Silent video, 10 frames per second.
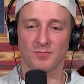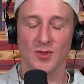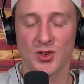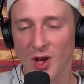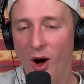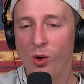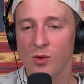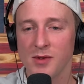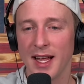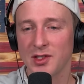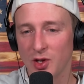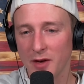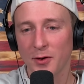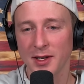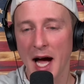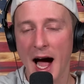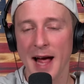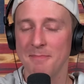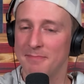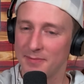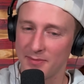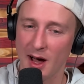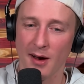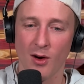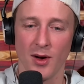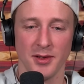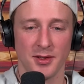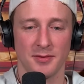So, it's good for a time. Not always.